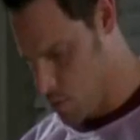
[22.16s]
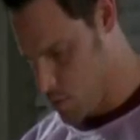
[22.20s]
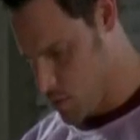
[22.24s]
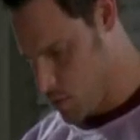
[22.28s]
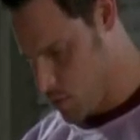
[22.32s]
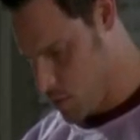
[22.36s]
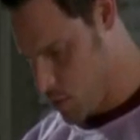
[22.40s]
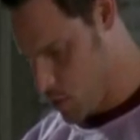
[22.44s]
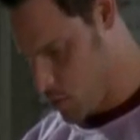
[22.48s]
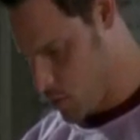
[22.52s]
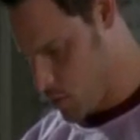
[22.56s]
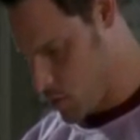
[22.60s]

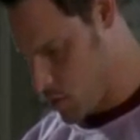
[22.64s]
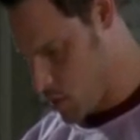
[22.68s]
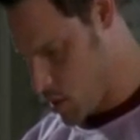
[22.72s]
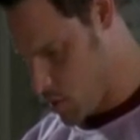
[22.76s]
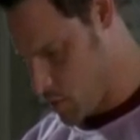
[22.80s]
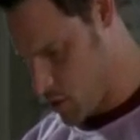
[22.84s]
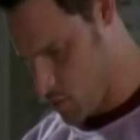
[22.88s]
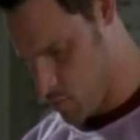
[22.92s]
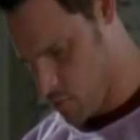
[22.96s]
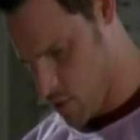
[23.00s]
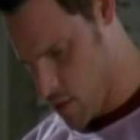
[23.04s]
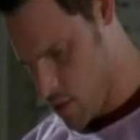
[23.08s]
What's the deal with
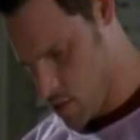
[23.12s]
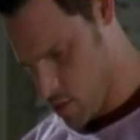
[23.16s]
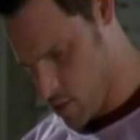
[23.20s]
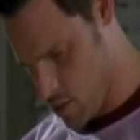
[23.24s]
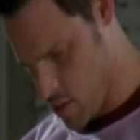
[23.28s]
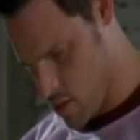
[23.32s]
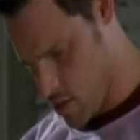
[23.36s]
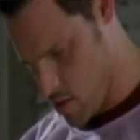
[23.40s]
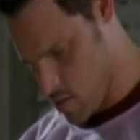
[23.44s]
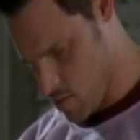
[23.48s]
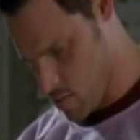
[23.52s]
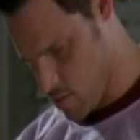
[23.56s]
Tommy's
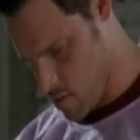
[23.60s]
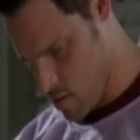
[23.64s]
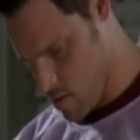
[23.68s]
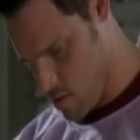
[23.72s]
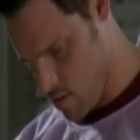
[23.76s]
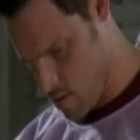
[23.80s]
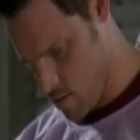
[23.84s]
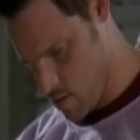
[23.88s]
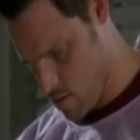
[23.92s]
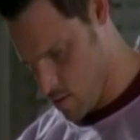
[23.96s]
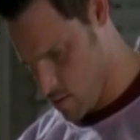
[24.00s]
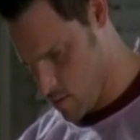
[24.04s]
platelet count?
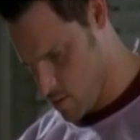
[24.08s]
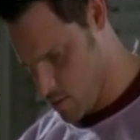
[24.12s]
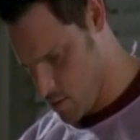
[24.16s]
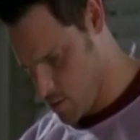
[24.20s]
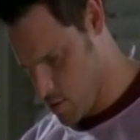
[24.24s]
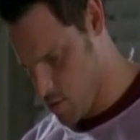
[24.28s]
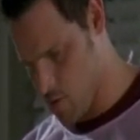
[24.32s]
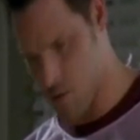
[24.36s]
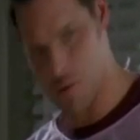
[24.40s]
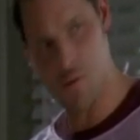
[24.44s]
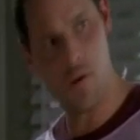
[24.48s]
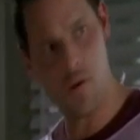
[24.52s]
Did
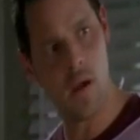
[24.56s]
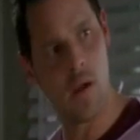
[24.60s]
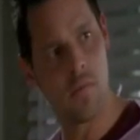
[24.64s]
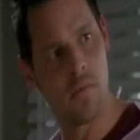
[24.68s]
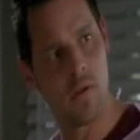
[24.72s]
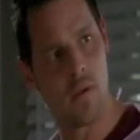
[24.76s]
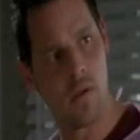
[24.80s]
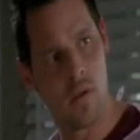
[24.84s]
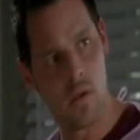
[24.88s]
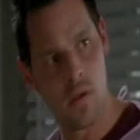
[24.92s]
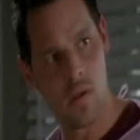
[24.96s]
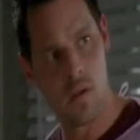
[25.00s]
you know it
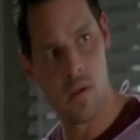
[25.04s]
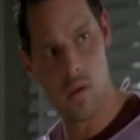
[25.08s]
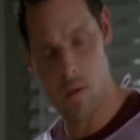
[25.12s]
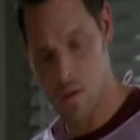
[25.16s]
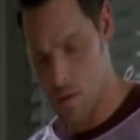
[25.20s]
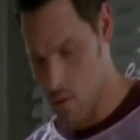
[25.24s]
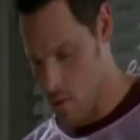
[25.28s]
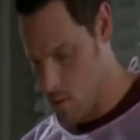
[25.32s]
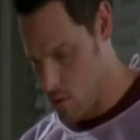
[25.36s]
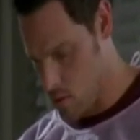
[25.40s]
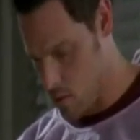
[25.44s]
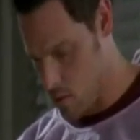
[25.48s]
dropped? He's not your